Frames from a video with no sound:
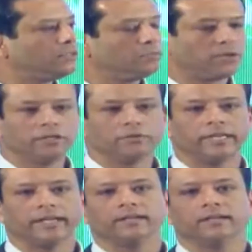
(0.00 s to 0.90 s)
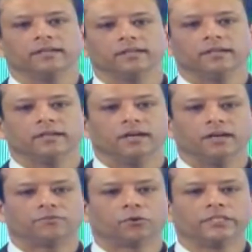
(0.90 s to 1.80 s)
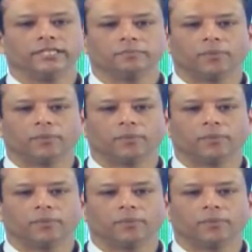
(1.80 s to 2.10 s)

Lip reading: producing 4G